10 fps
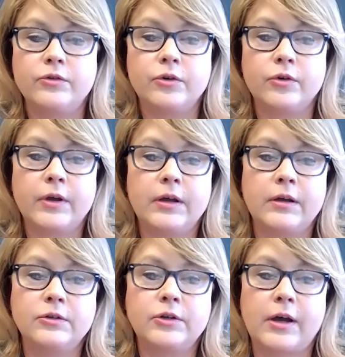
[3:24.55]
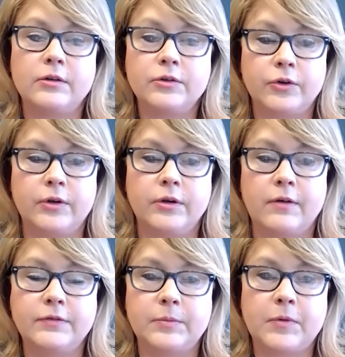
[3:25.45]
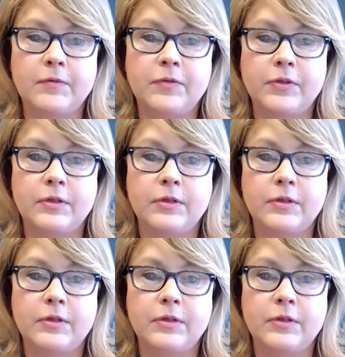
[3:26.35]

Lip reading: during childhood of some of